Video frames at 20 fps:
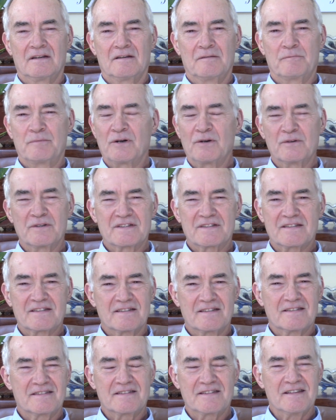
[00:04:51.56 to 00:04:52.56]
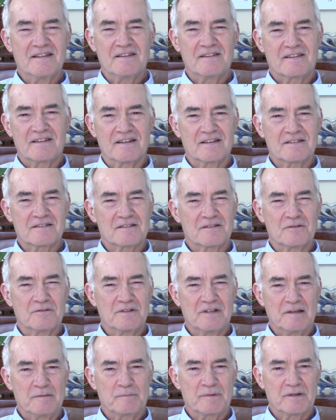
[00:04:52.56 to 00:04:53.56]
Poets see things so
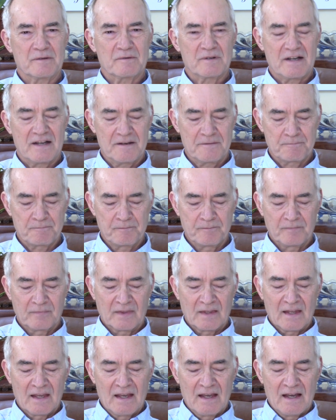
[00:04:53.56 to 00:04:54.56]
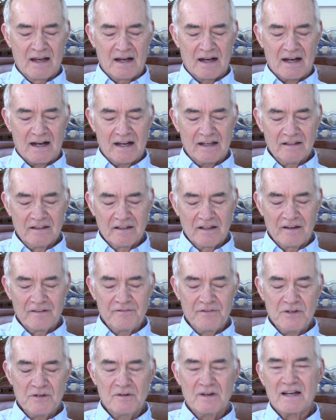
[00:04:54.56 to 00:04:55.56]
deeply, right? I
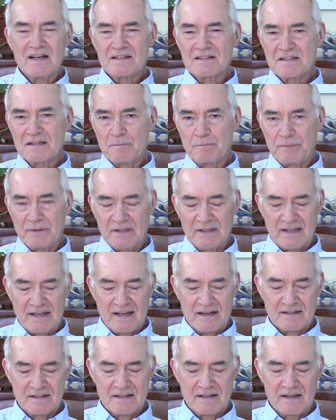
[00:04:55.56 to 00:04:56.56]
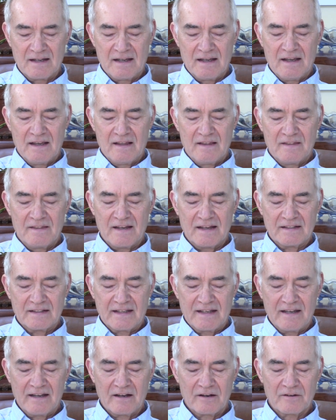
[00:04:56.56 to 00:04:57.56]
love you as the plant that
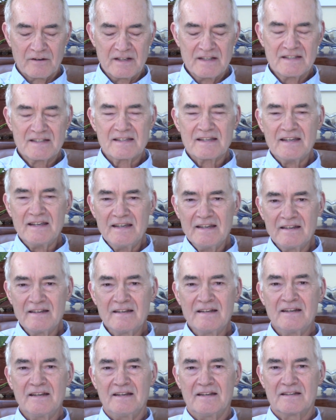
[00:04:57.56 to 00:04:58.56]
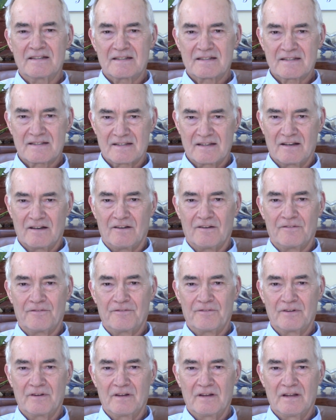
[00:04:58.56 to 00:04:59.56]
carries in
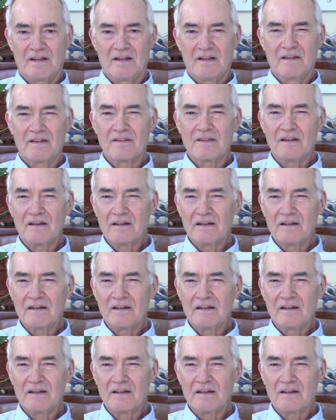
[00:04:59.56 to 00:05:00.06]
itself the